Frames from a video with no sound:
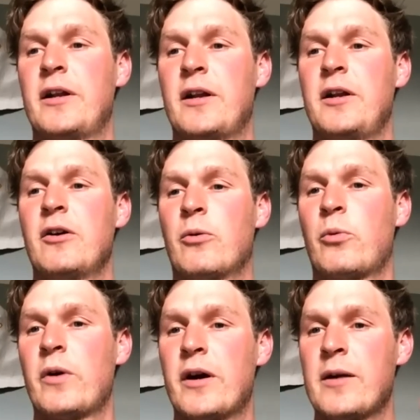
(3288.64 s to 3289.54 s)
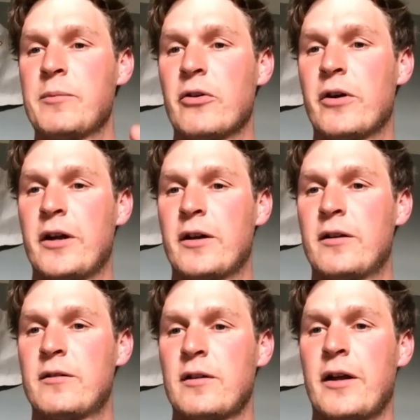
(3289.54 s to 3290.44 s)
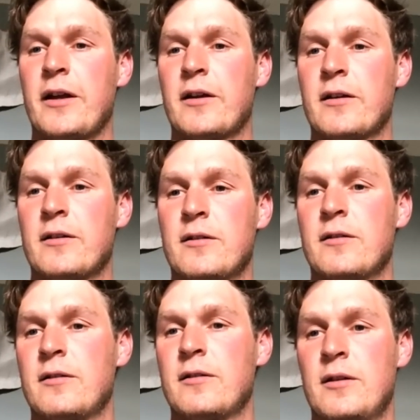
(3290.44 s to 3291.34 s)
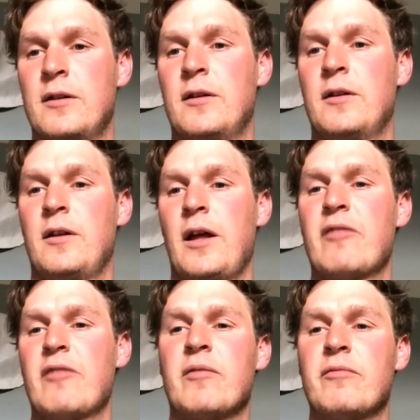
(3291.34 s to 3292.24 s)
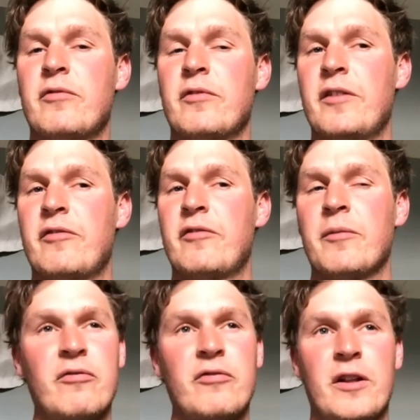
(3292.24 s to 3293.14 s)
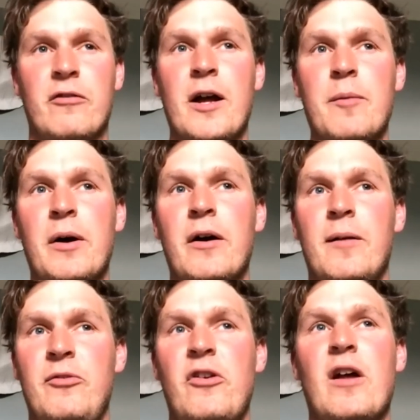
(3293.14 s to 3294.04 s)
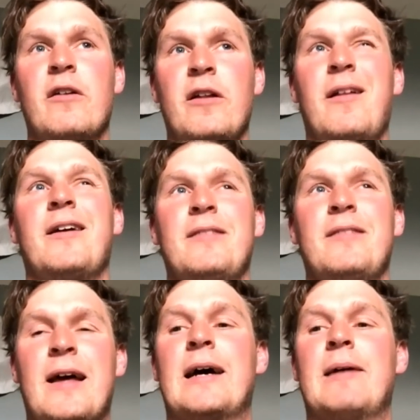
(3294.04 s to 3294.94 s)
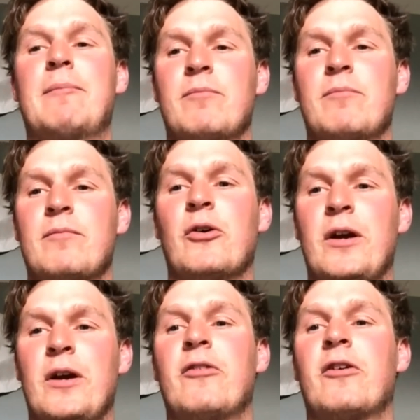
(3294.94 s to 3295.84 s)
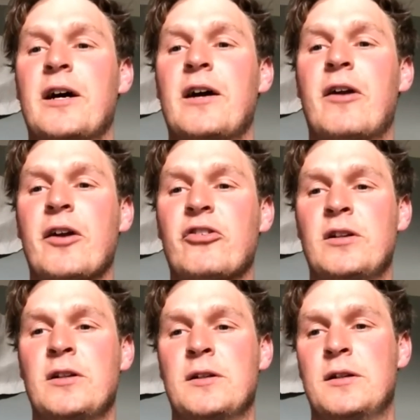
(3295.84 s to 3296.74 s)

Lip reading: and I know where I'm going, and like if I'm not feeling right about it, I'm generally like, nah, I'm going in the wrong direction.